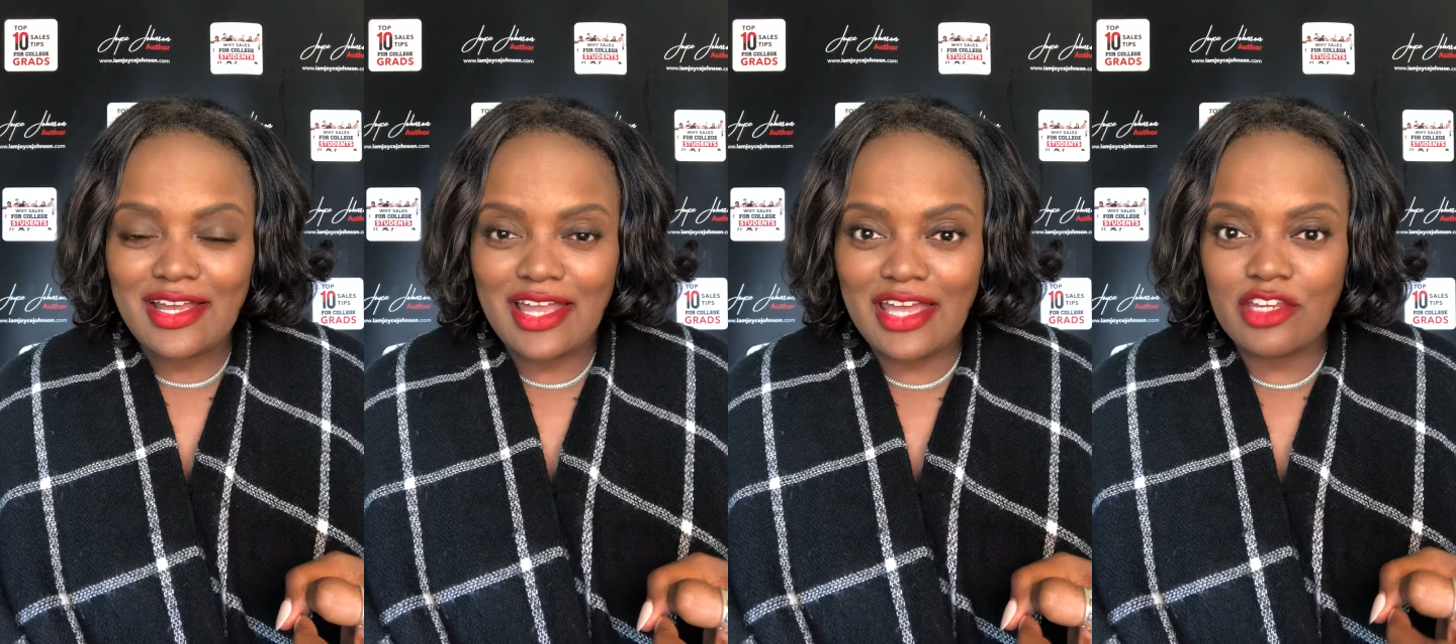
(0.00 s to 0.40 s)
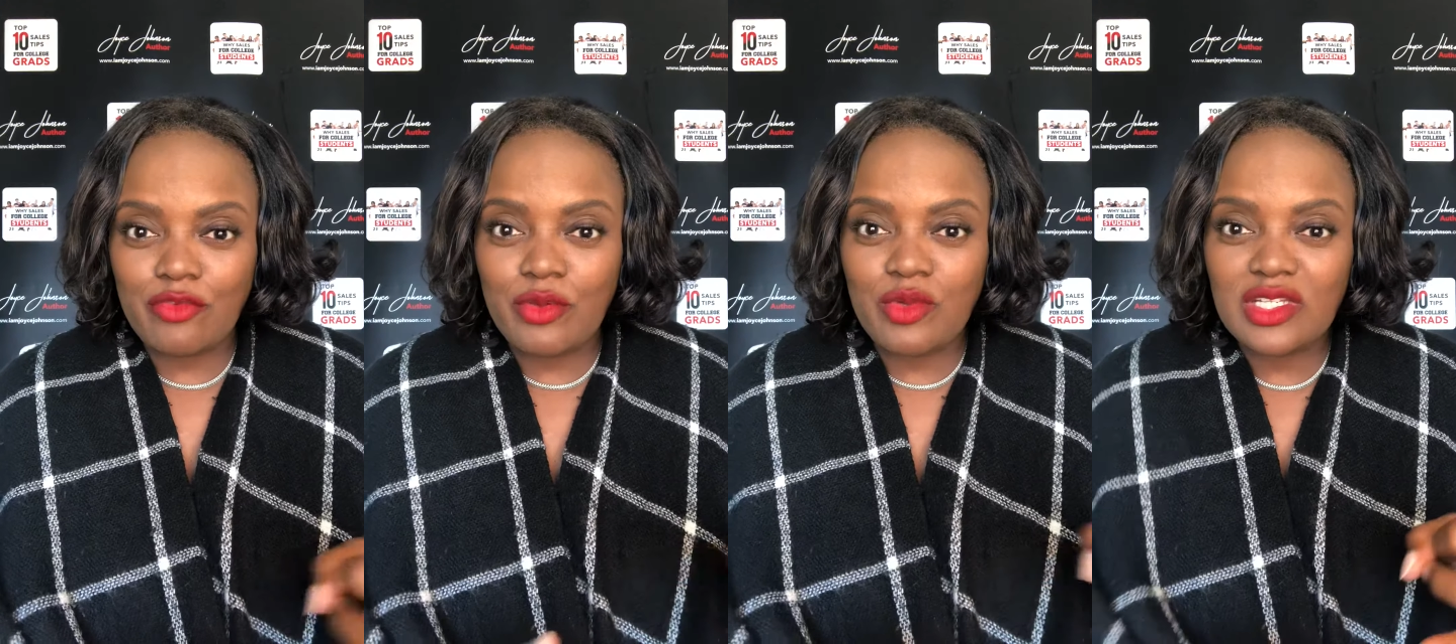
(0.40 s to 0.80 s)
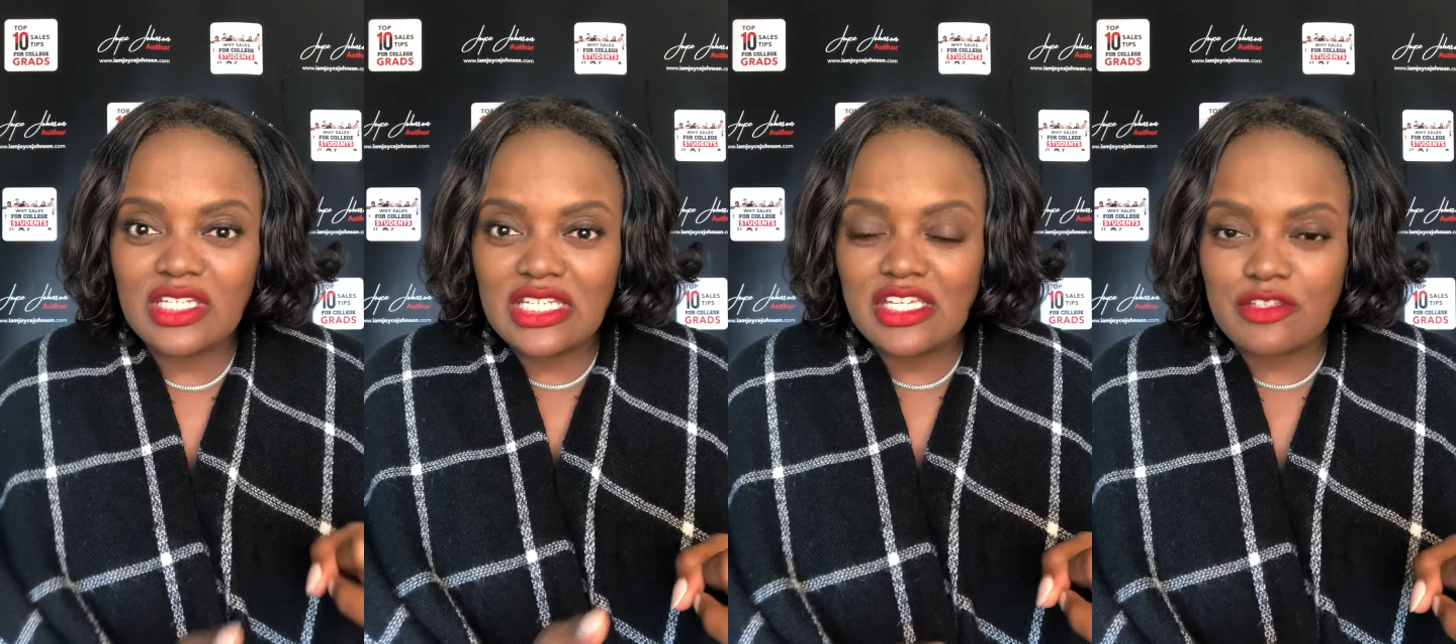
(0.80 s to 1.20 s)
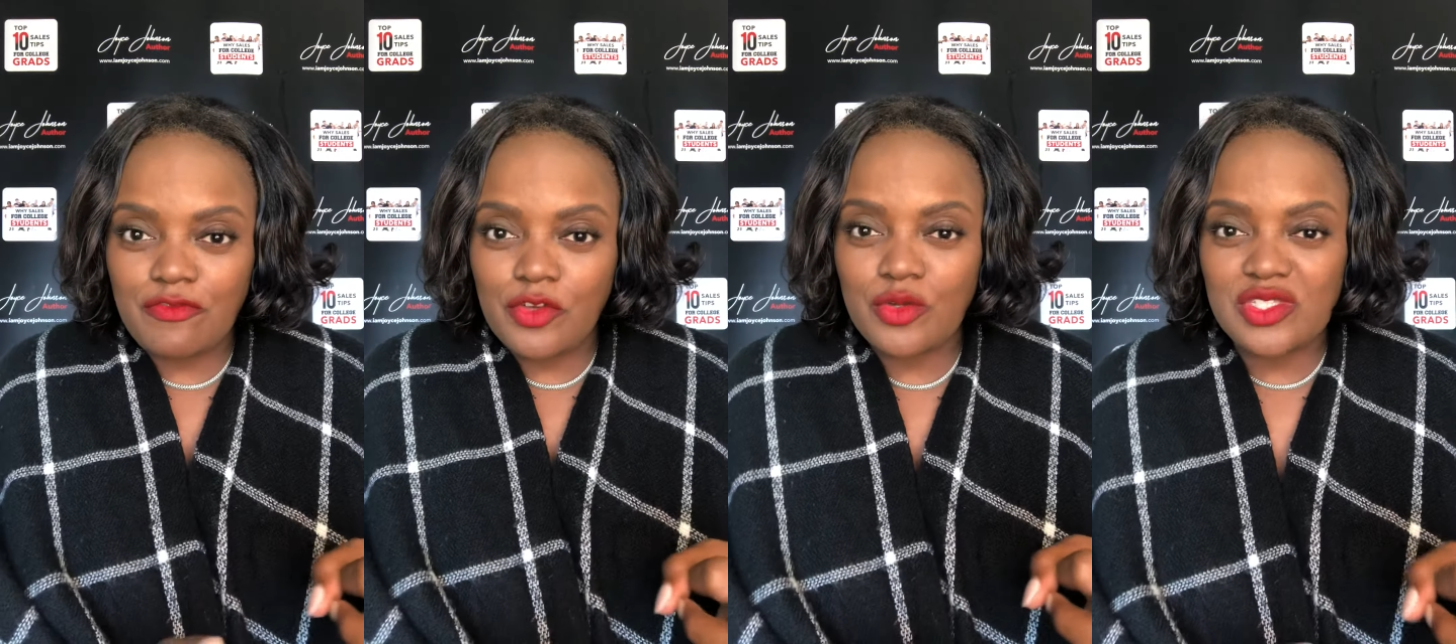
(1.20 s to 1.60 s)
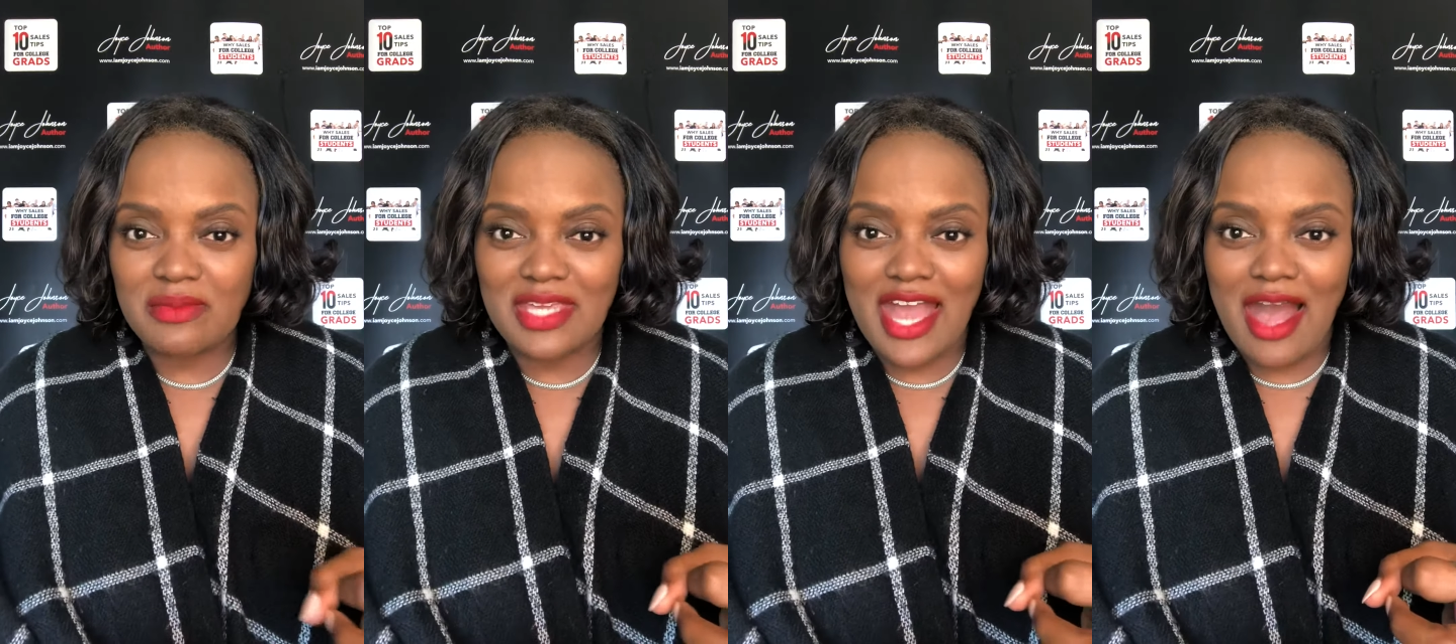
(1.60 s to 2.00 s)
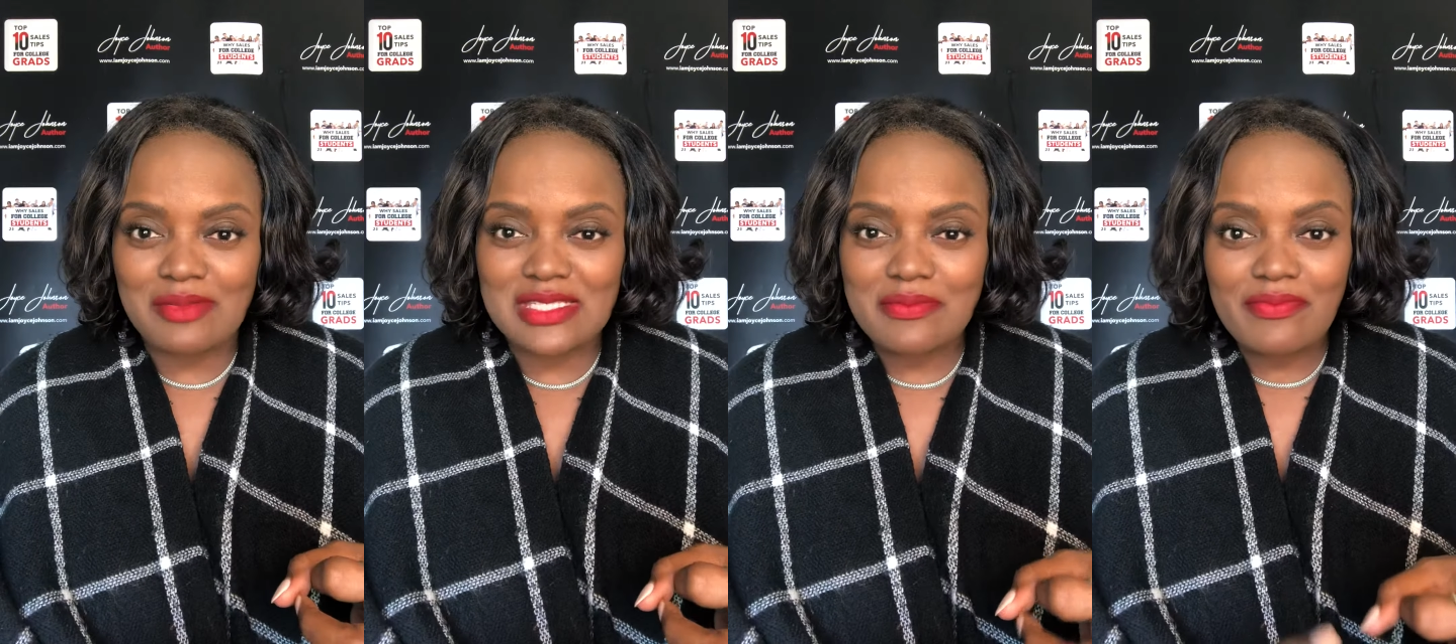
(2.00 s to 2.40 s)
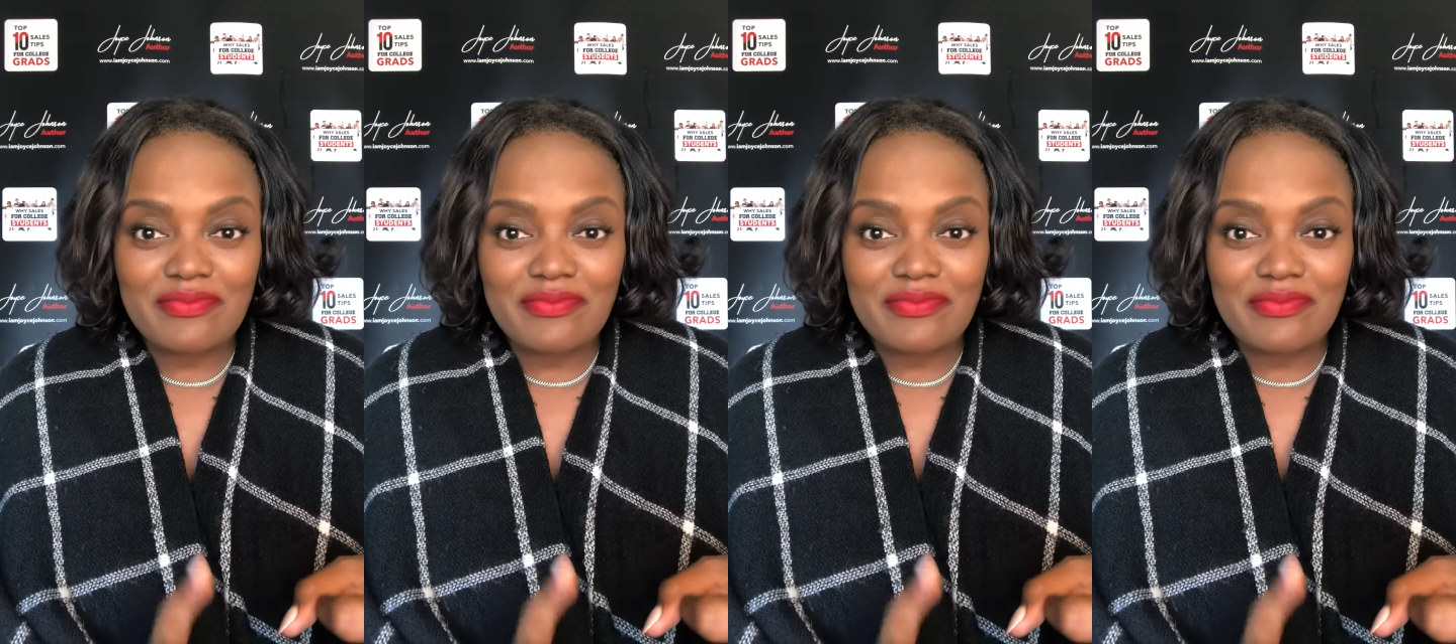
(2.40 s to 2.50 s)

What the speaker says: and if we really need to fill some gaps.